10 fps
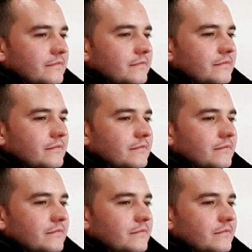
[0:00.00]

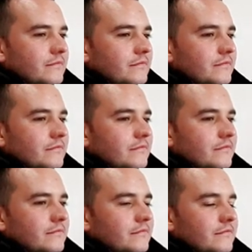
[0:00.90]

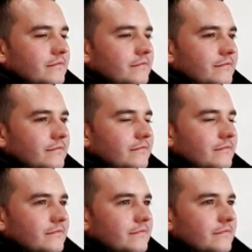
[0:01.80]

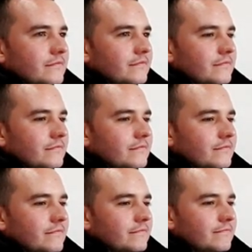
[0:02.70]

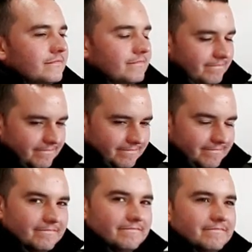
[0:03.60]

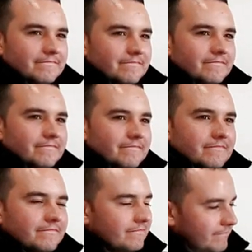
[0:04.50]

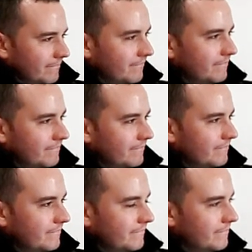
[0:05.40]

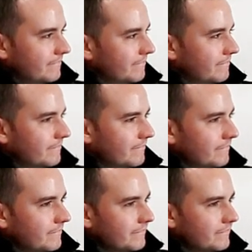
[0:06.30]

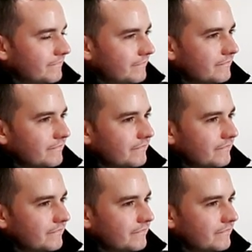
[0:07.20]
(not speaking)